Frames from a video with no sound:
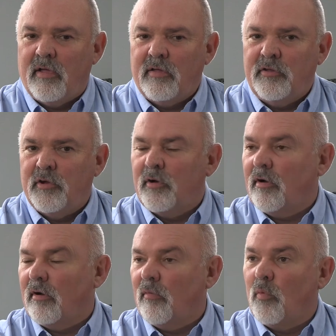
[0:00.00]

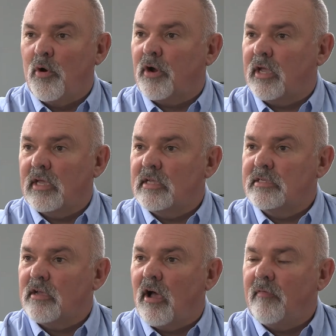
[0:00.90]
Your work
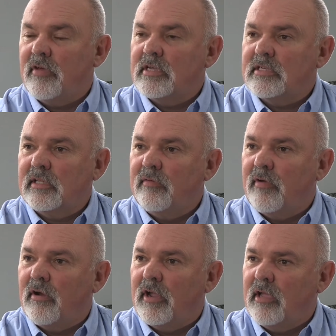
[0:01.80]
is obviously
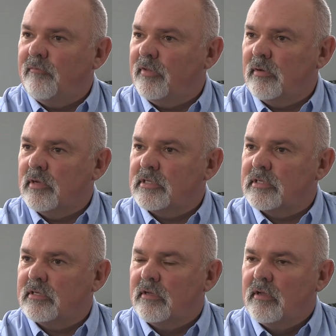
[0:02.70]
very
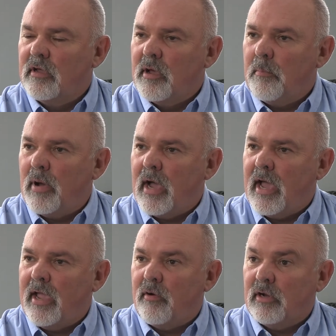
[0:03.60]
influenced
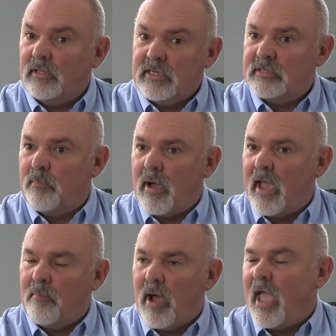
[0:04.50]
by, or at least
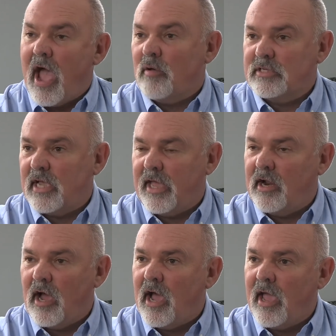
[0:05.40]
by my outside
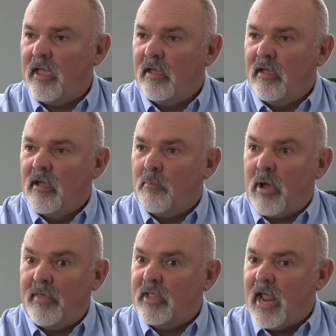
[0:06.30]
eye, by the